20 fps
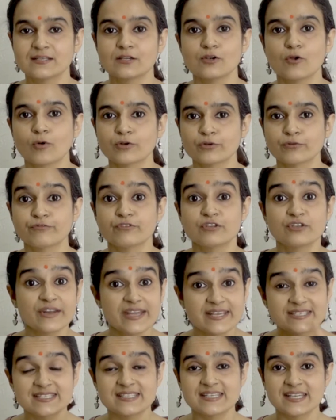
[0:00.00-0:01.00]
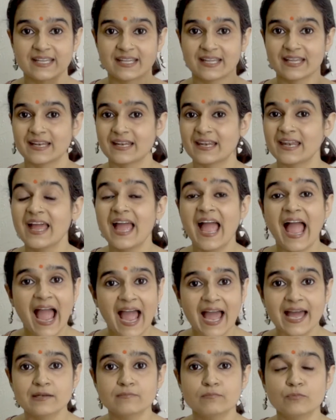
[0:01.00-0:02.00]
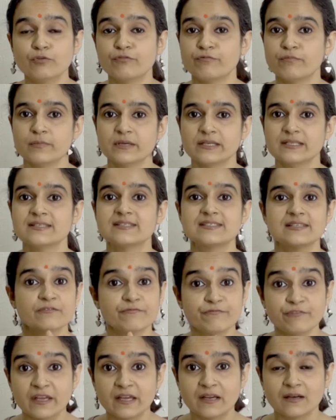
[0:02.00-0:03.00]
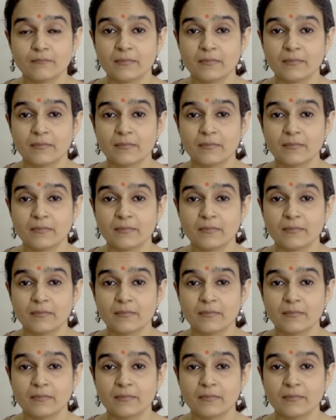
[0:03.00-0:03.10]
a lot of tracing and hand movements and finger